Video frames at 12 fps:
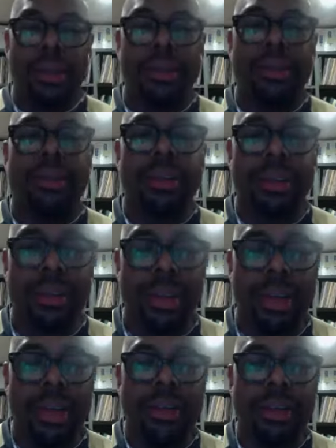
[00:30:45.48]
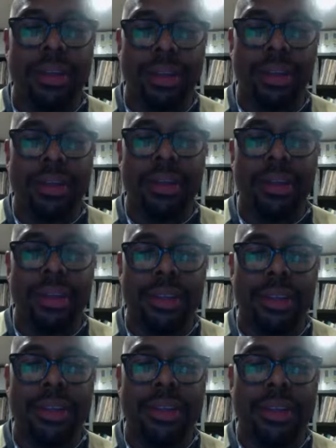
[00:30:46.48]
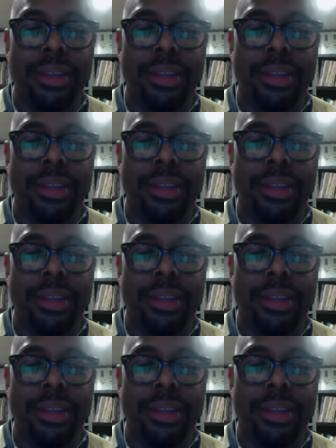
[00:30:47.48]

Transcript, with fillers: it's not it's not those aren't the ones